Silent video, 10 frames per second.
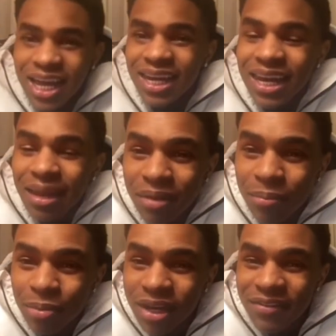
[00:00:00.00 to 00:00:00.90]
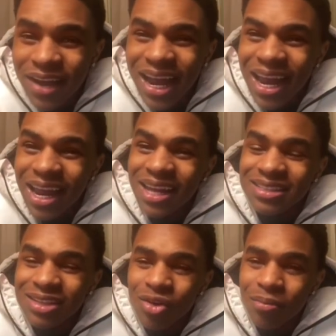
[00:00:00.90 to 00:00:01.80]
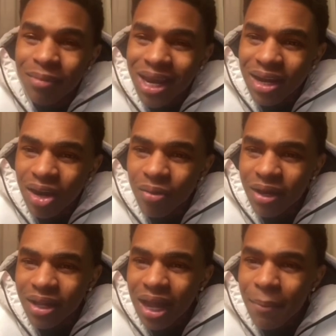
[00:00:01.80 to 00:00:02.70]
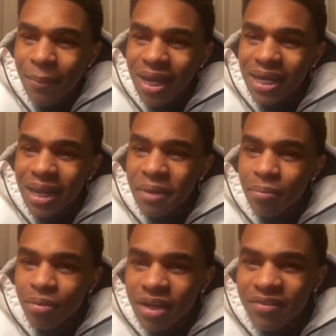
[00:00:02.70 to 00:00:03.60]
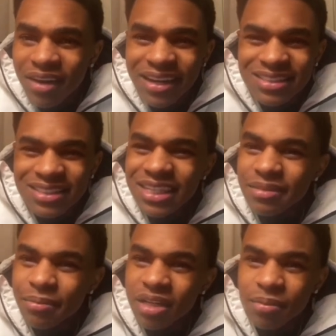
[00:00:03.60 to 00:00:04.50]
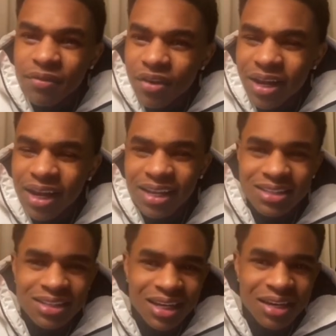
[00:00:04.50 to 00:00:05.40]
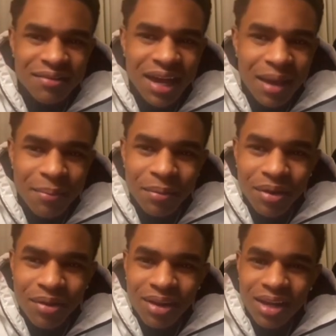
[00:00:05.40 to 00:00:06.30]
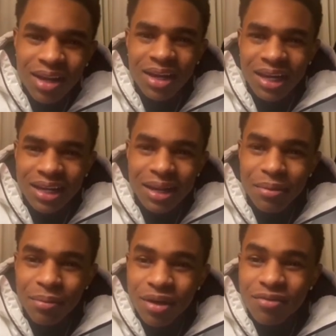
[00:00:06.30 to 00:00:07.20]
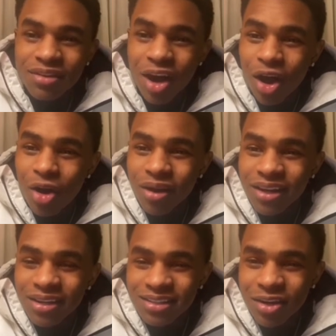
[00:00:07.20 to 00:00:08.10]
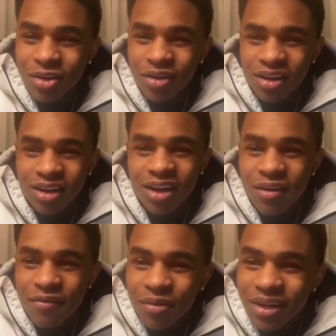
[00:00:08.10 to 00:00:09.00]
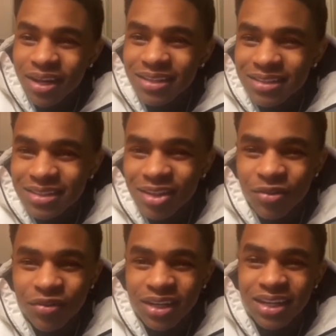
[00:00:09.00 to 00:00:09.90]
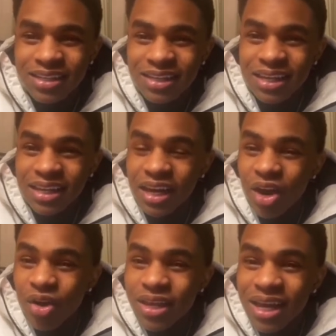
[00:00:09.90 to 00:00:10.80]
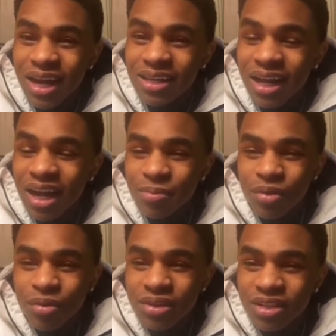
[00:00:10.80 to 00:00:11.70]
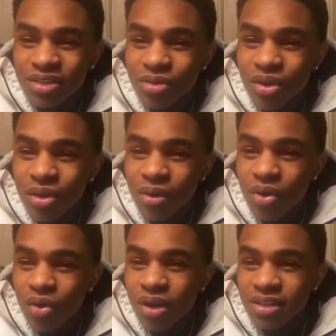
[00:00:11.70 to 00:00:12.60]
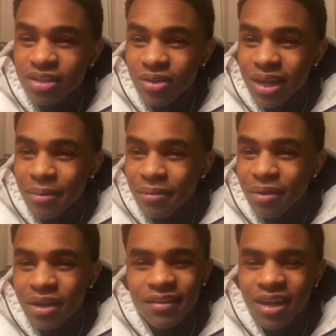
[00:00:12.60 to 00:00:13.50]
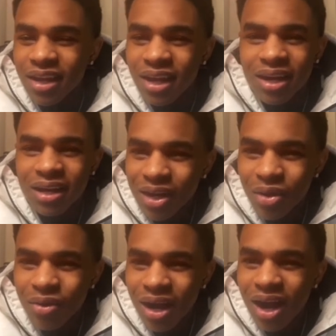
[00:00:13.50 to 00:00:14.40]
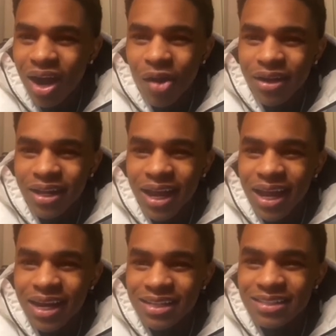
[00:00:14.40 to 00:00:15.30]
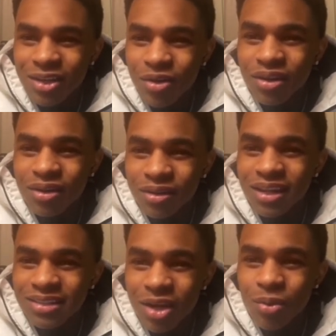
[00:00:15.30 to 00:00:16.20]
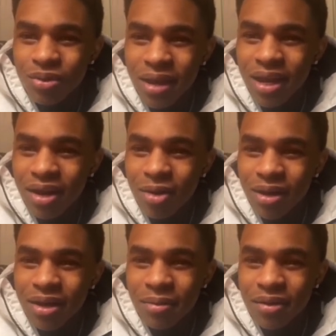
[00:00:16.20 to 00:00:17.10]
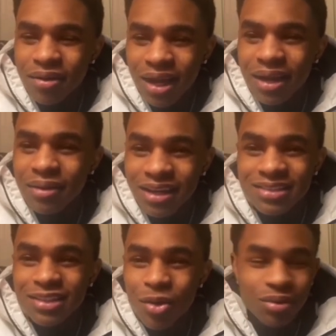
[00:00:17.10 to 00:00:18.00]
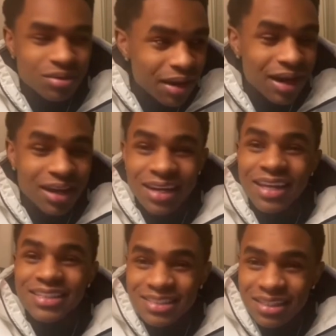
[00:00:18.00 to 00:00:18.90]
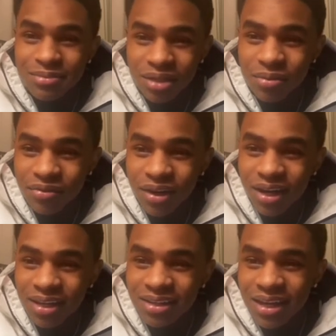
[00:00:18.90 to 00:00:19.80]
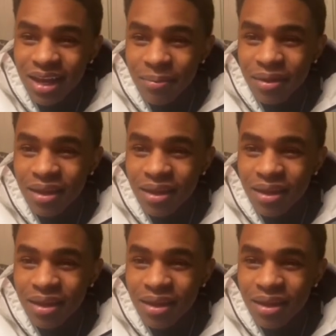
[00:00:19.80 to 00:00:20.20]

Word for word: Let Me Breathe, I had that song made already. I made Let Me Breathe like six months before that incident even happened, bro. Like, Let Me Breathe was already a song for niggas. So, for niggas I think, like, oh, he got out the hospital and went to the studio and recorded a song, Let Me Breathe. No, I already had that song. That song was made already, bro. Eh, that song was made like six months before that incident happened.